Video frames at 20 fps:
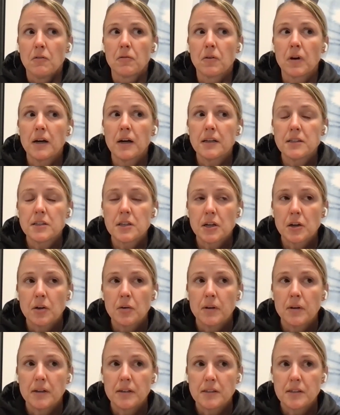For us to
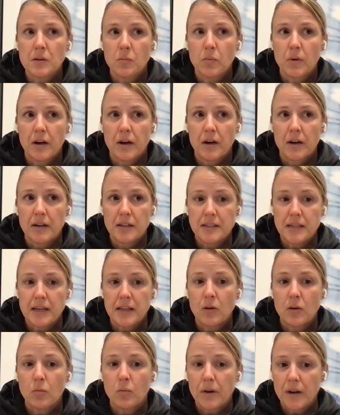go in somewhere and
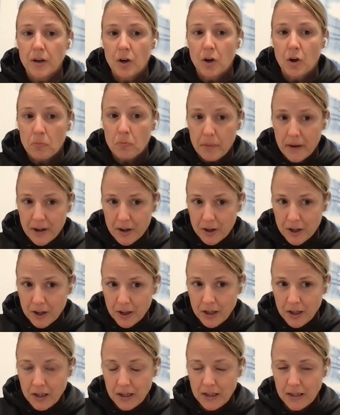say that we know
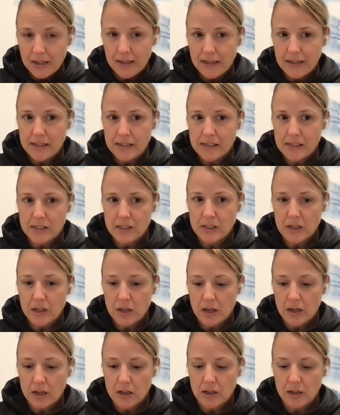better is,
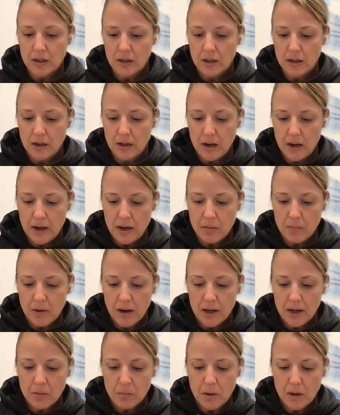in
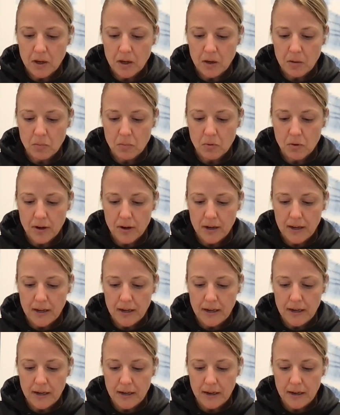my opinion,
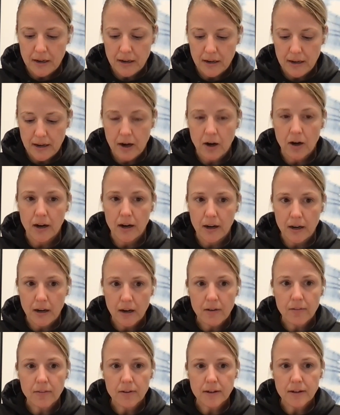pretty
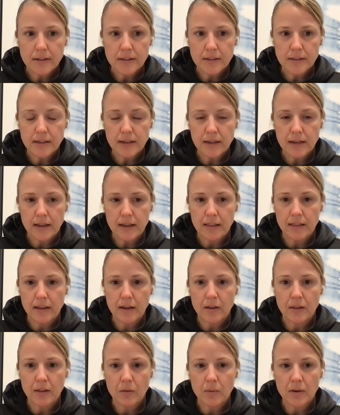arrogant of us. And I
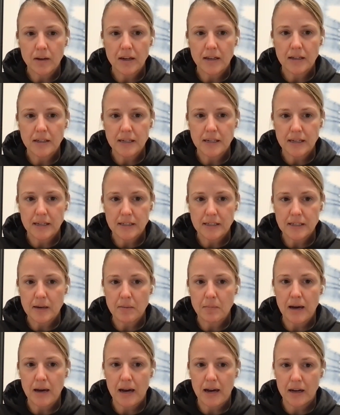think that we need to take a
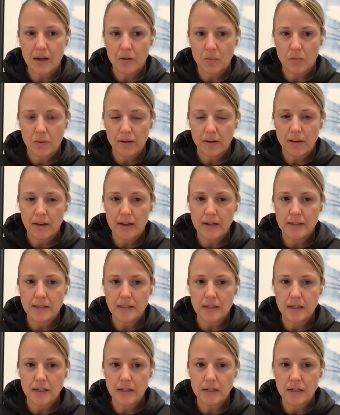step back and
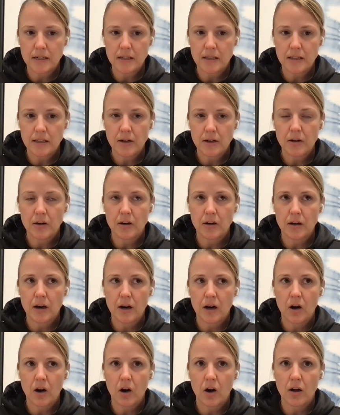realize that there
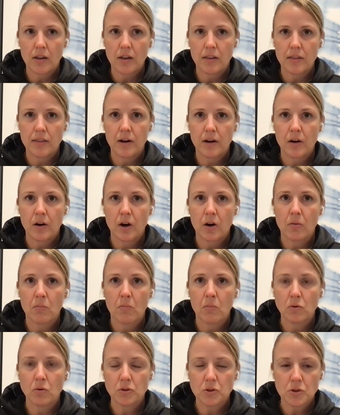there are a
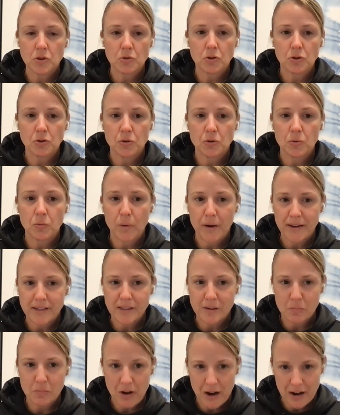multitude of
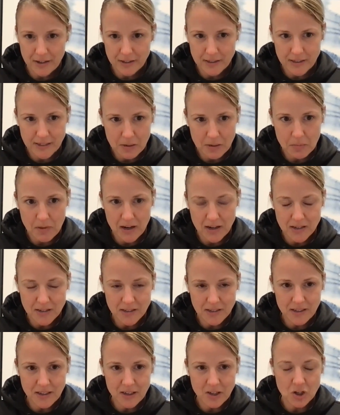ways of practicing
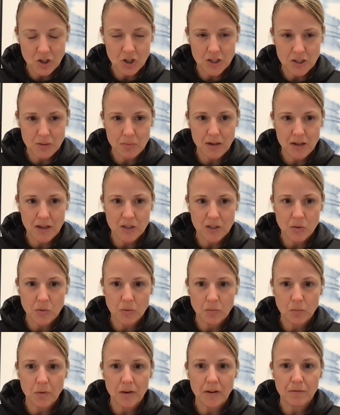medicine. And just because
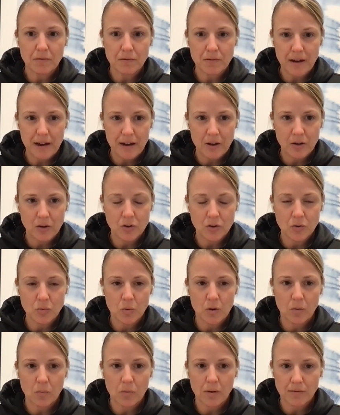we've found
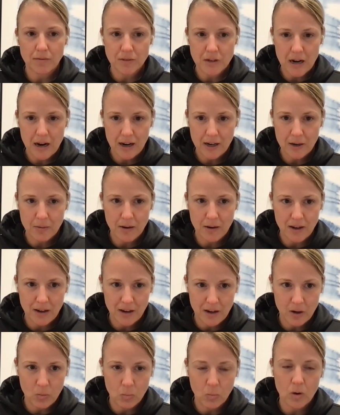what we've
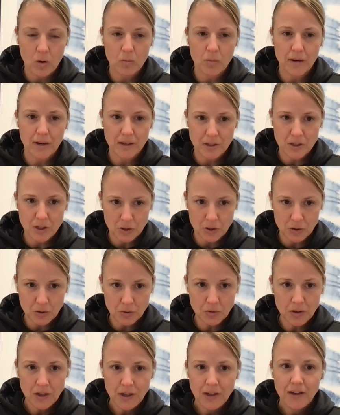documented and what we
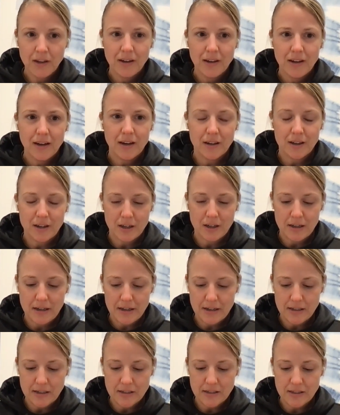do
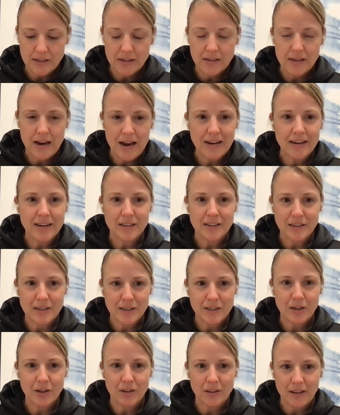is not
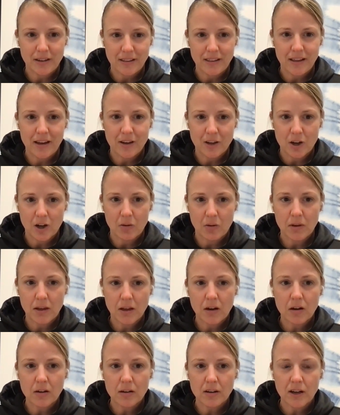necessarily the end all
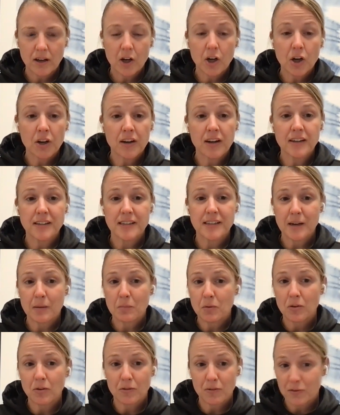be all. A good
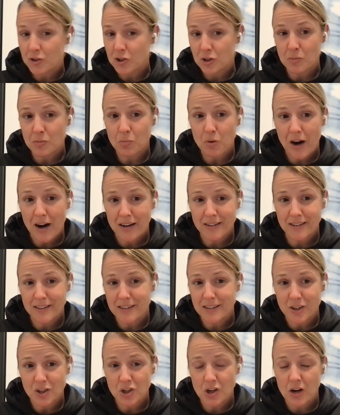example of just
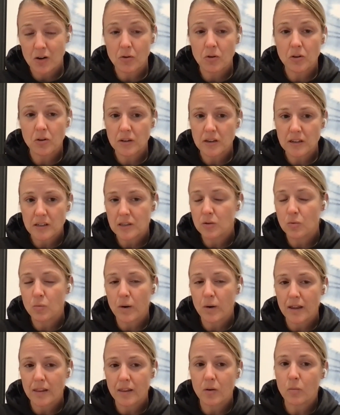practice in general is the
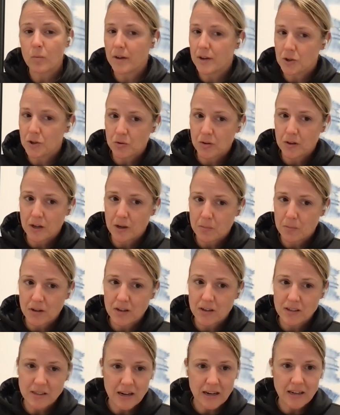way that we treat
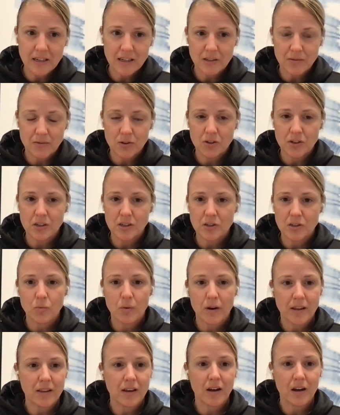appendicitis versus the
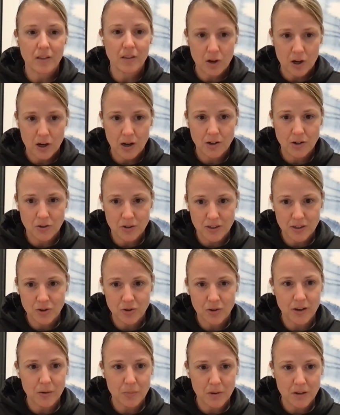way that other countries
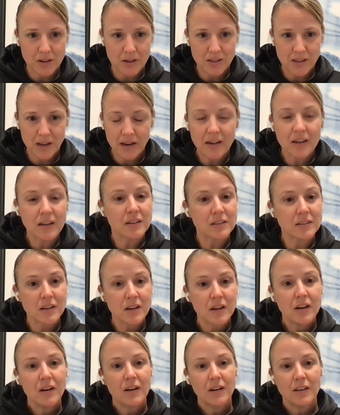treat appendicitis.
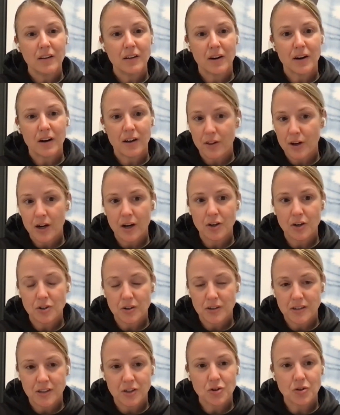There are other
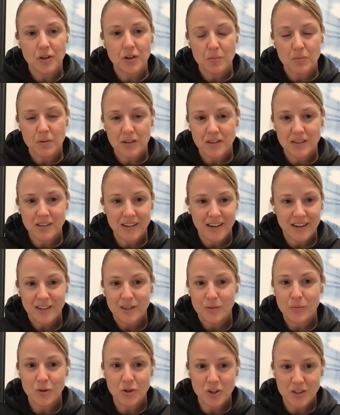countries that treat
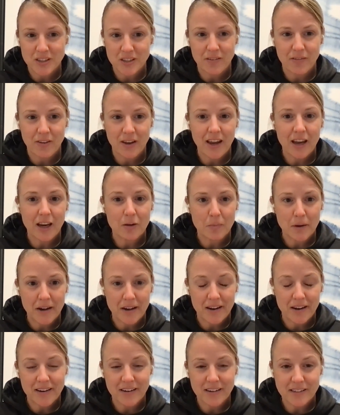appendicitis with just giving
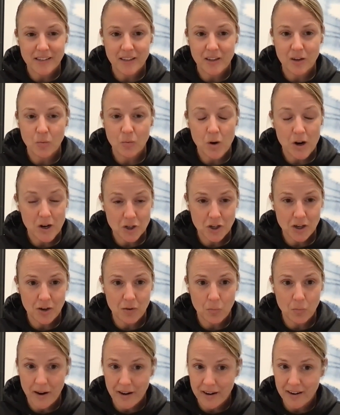antibiotics and then watching
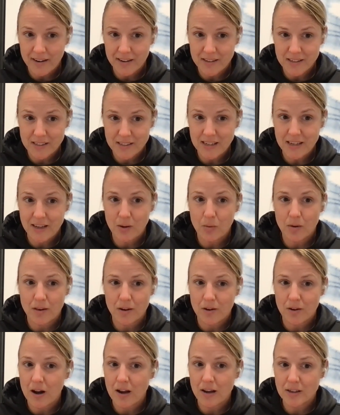and waiting and seeing
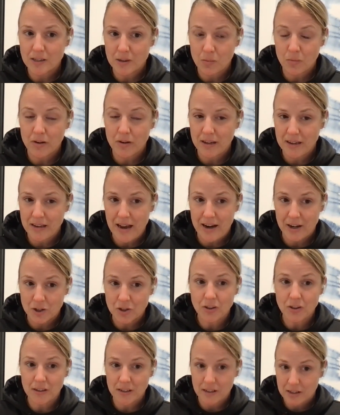whether or not someone
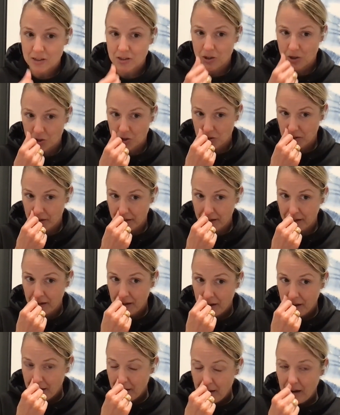actually needs surgery.
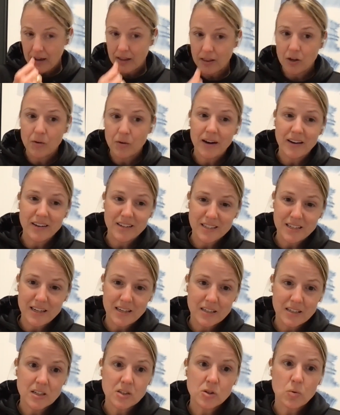And the United
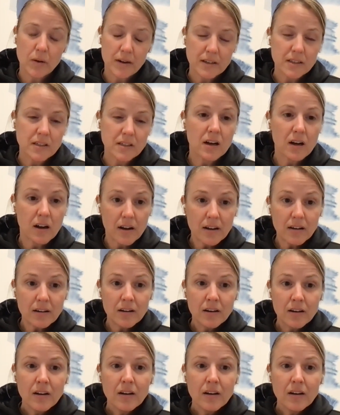States is quick to cut.